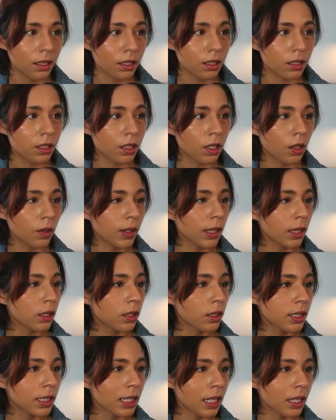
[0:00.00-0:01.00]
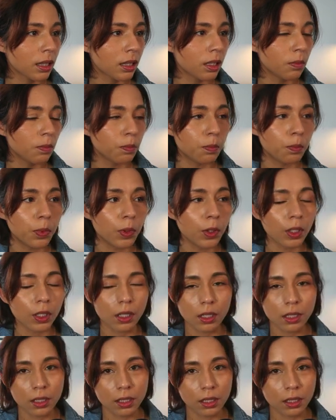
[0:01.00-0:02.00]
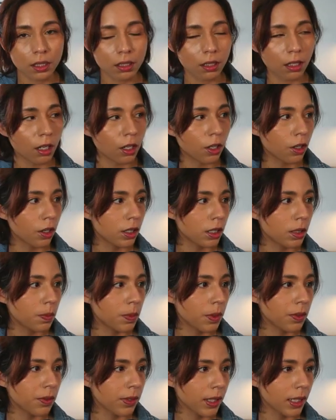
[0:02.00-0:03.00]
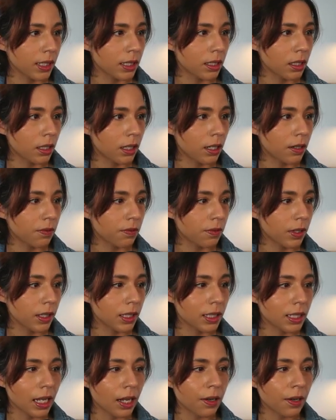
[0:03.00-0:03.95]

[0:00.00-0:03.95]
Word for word: So it looks like the books are going to be released on Netflix.